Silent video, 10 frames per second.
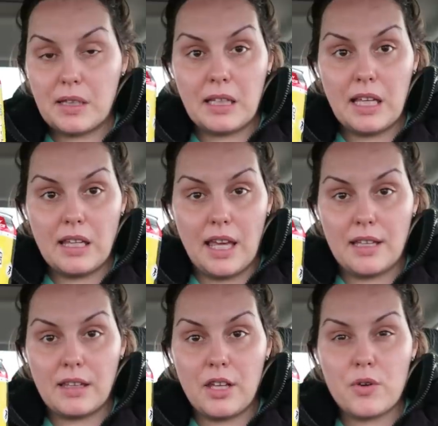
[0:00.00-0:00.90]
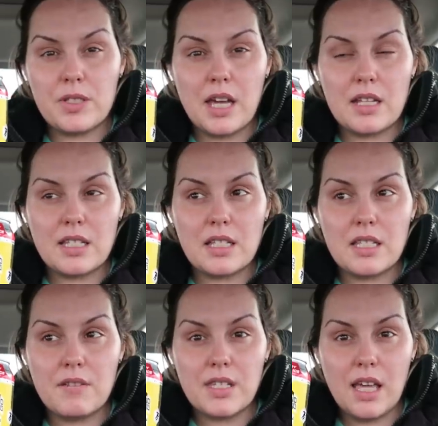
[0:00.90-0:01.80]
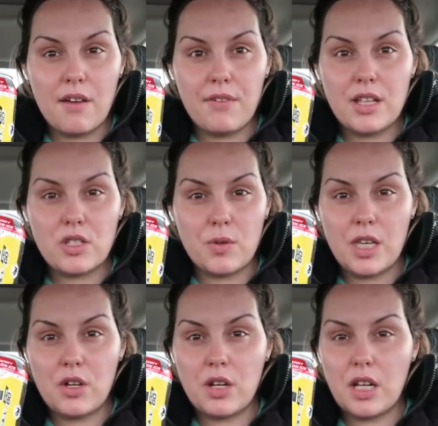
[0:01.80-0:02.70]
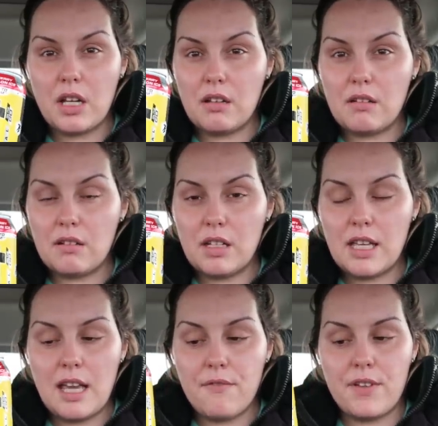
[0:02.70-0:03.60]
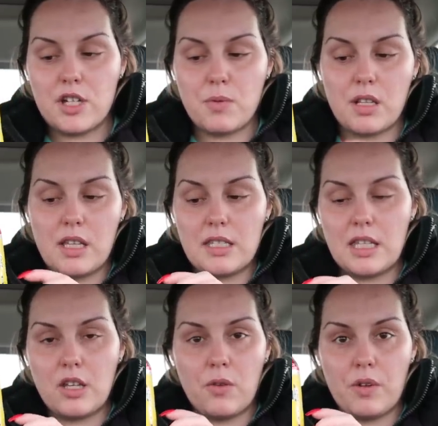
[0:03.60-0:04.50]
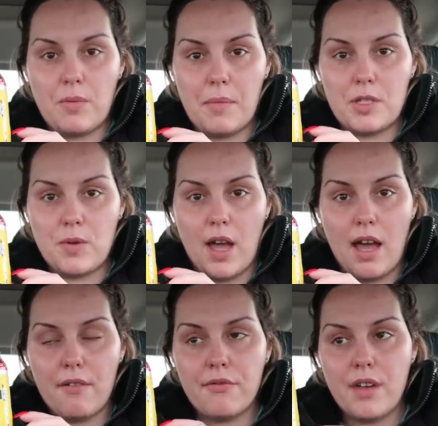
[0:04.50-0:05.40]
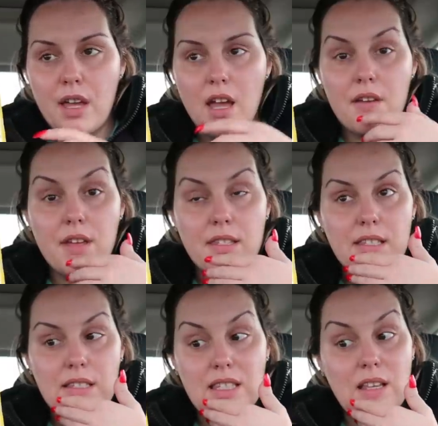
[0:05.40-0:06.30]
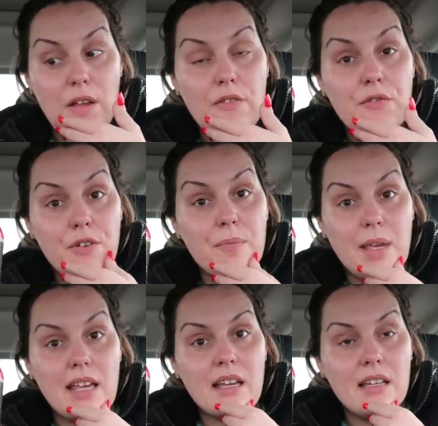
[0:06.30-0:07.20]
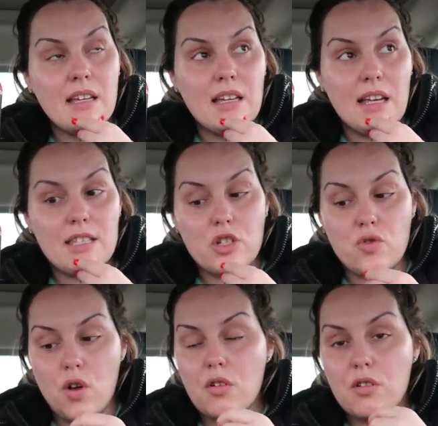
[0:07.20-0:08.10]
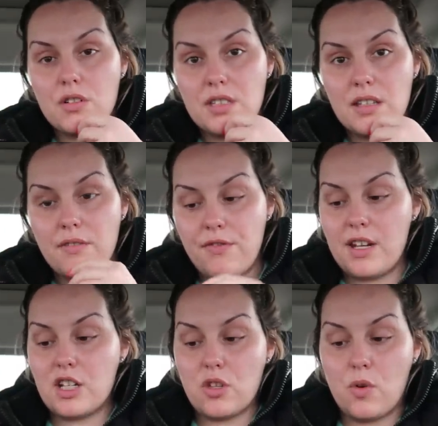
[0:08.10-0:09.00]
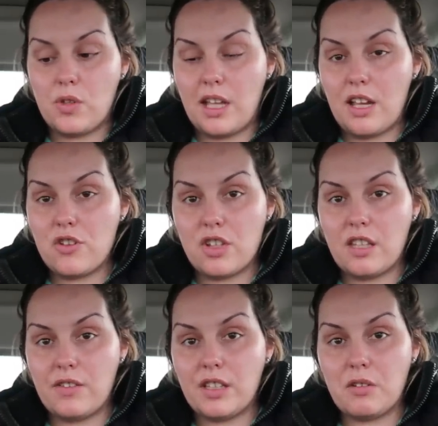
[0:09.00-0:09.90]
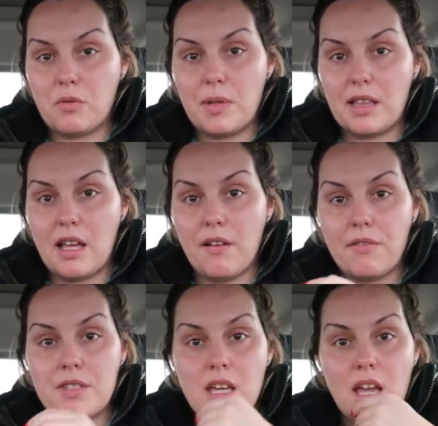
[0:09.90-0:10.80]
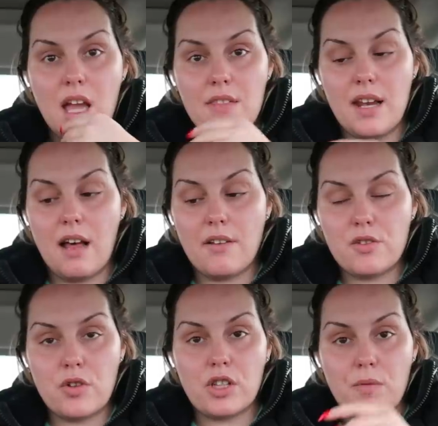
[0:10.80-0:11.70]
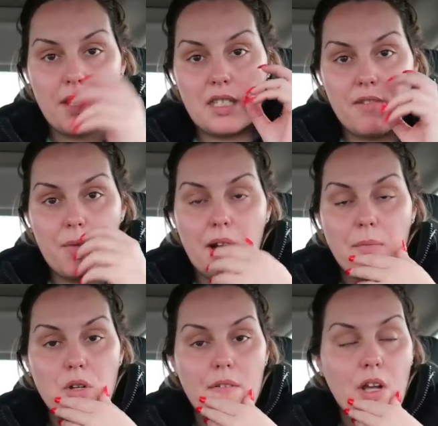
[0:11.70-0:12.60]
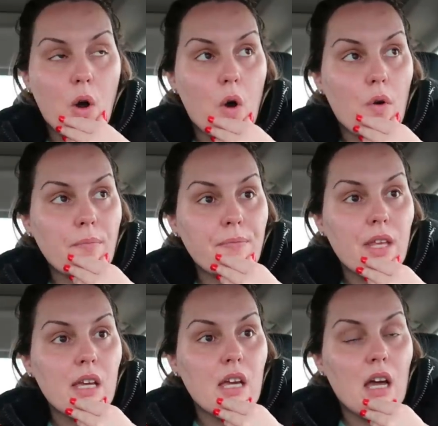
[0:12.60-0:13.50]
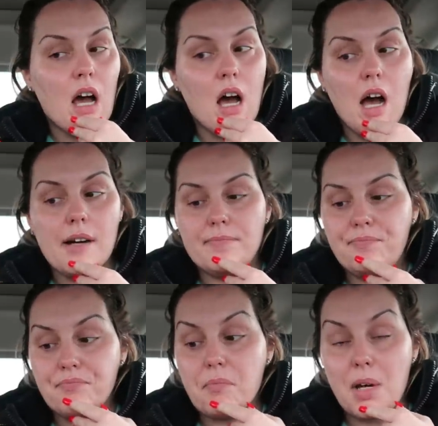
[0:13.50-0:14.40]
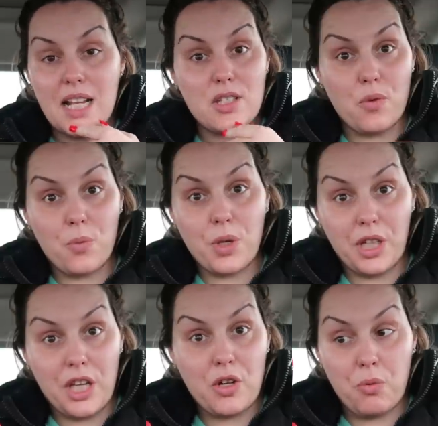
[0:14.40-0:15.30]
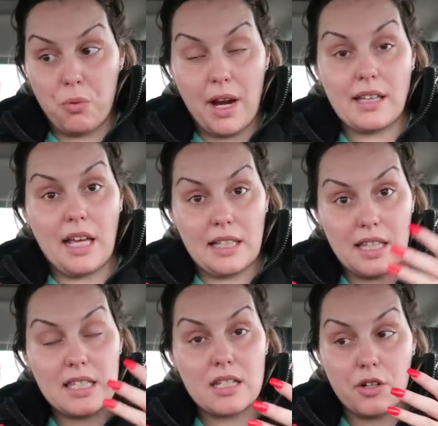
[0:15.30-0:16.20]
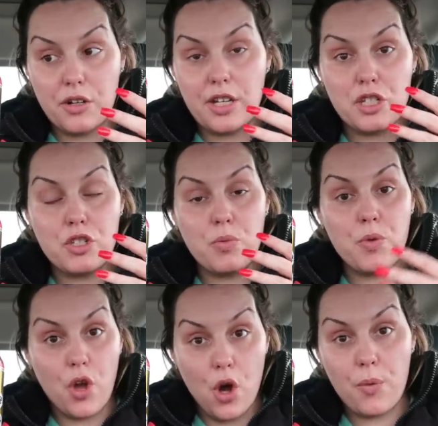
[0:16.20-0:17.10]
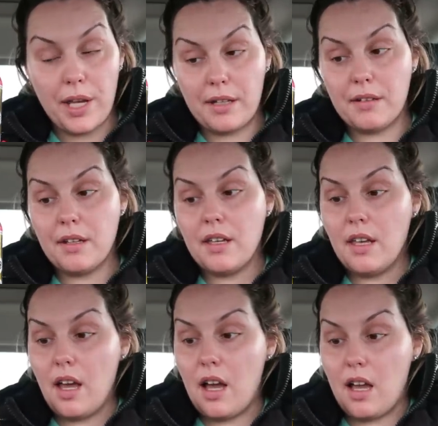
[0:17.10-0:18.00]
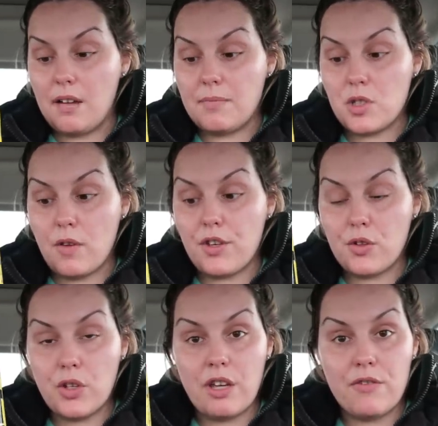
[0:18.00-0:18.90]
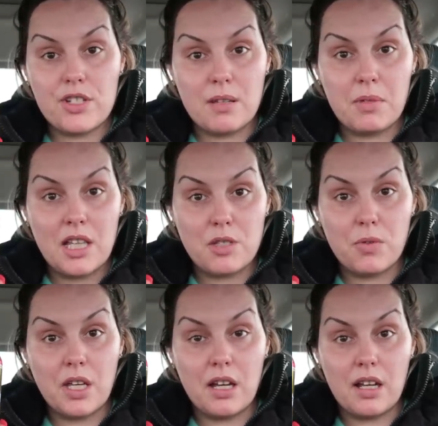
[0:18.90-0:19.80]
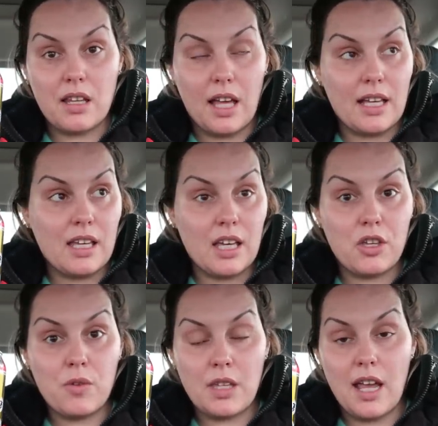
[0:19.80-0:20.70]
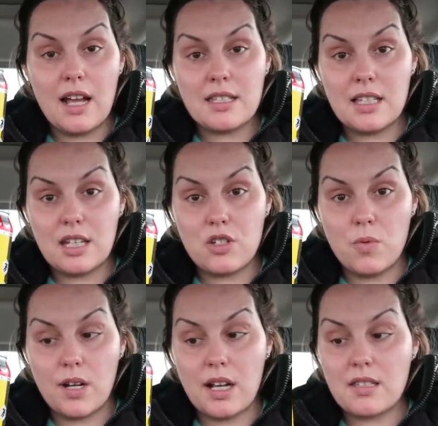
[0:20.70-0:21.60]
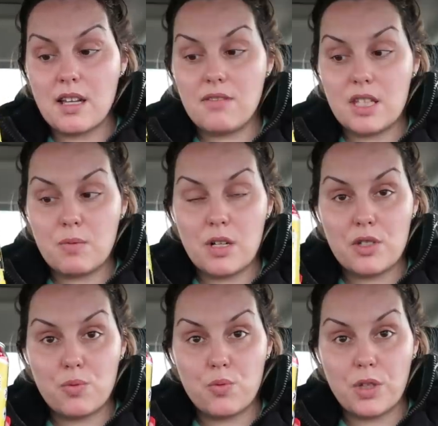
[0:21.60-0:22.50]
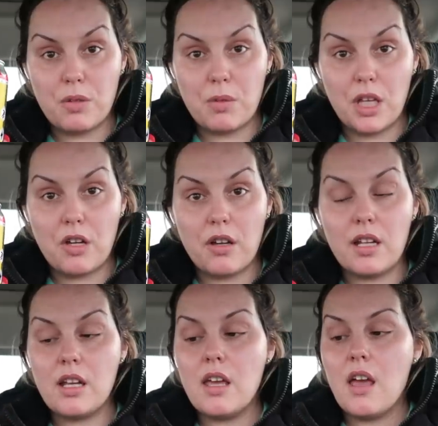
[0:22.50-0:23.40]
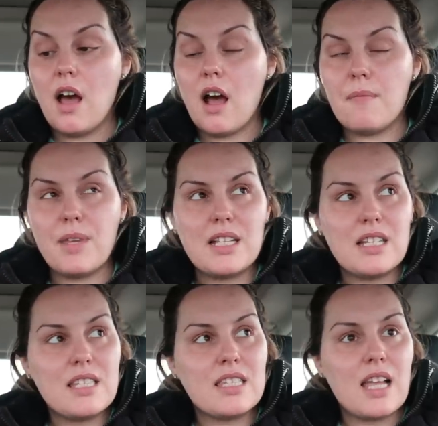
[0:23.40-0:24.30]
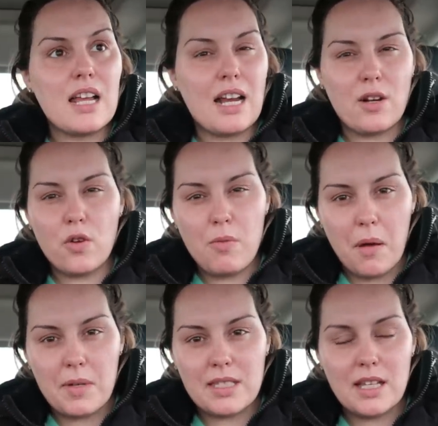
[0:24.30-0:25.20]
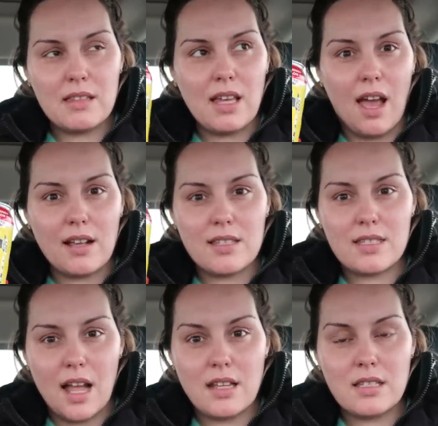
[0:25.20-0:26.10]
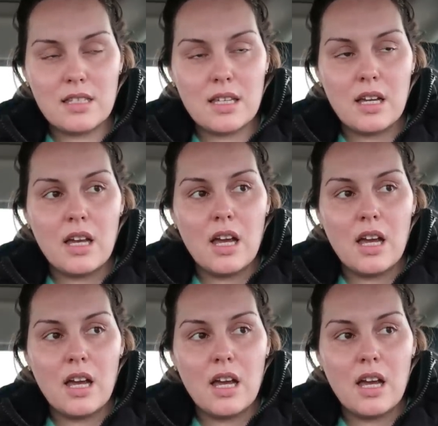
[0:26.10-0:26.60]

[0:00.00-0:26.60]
Le like Leo's kind of sensitive to caffeine, so he couldn't he can't finish one of these. He could only probably do half. And then so even for me, it's a struggle to finish the whole thing. I usually leave a little bit left and then I'll drink the rest of it when I'm driving home. Um, but it's really great. Like this sucker gets you going. Um, so if you're looking for something that's really gonna like kick you in the ass to get your workouts on, this one is really, really good. Um, they did send, I know you've probably seen the Extend.